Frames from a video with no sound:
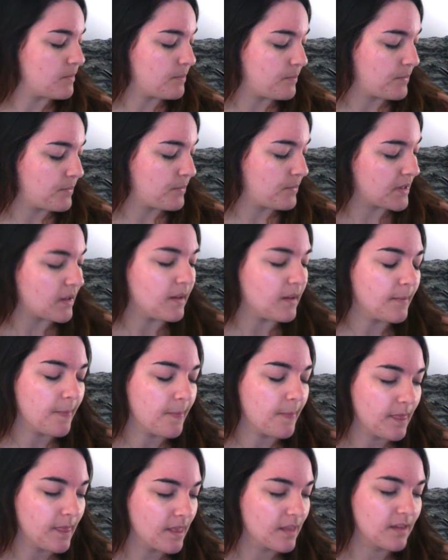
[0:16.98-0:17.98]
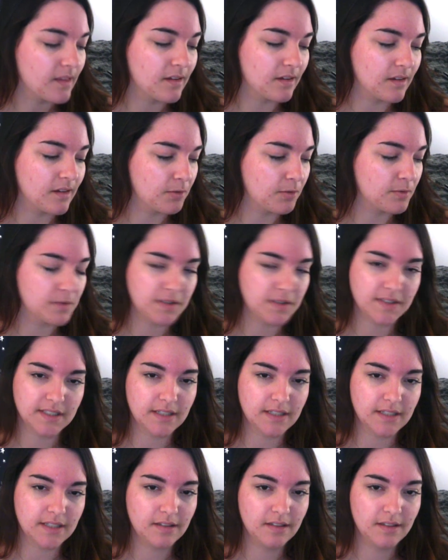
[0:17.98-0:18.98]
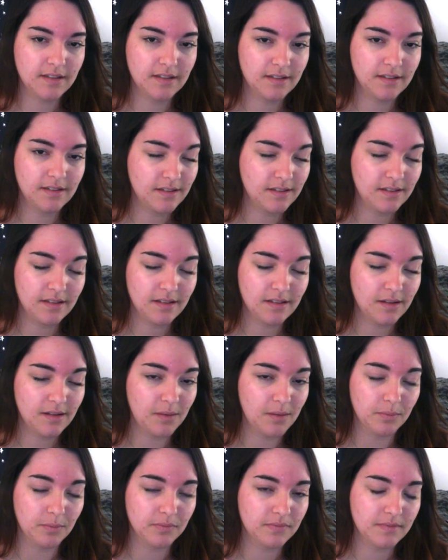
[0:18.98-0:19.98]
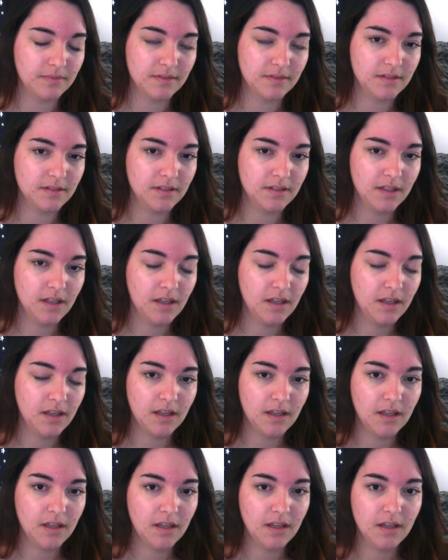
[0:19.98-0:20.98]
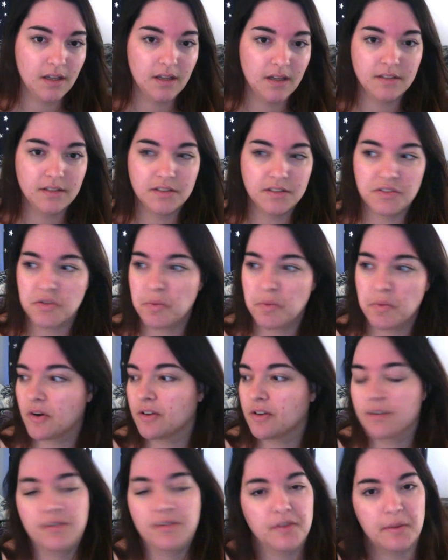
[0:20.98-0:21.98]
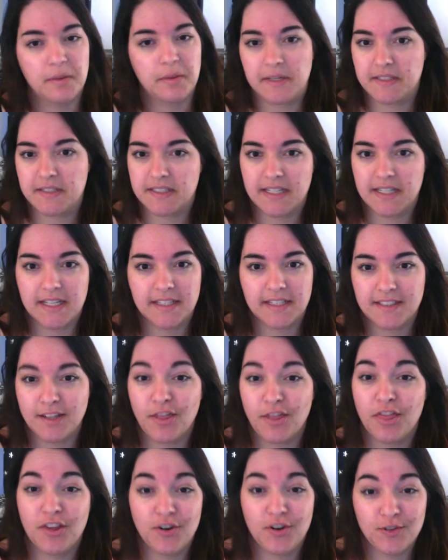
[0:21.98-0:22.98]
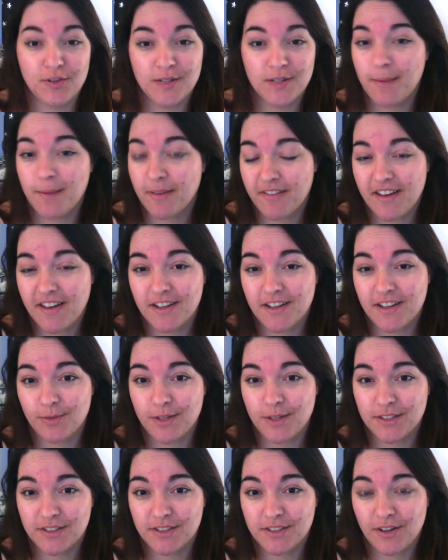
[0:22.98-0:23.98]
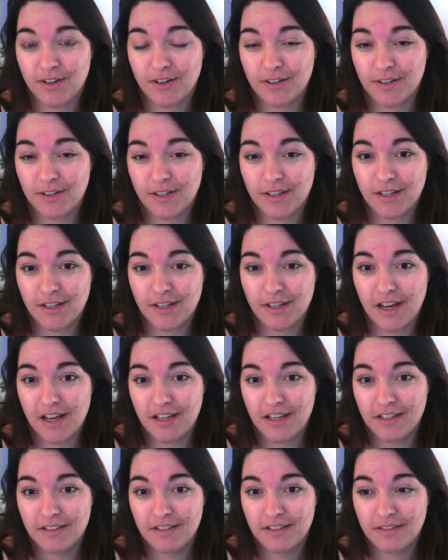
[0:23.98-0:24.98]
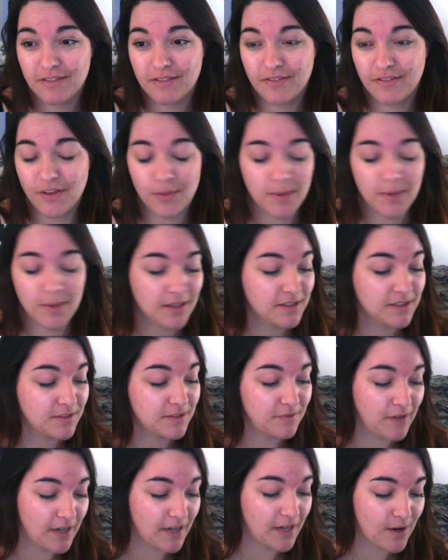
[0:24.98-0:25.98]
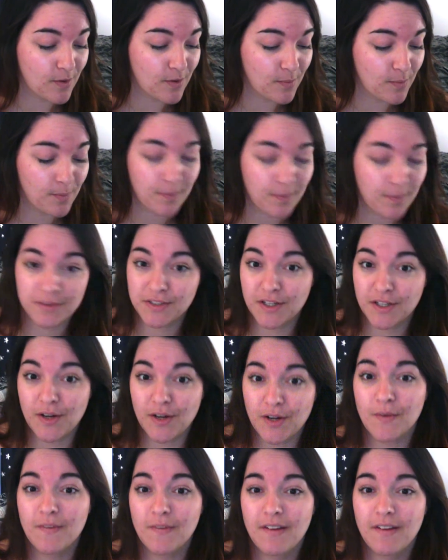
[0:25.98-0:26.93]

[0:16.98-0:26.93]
But you know, I'm super all over the place today. This is the third time I've had to restart filming this video. So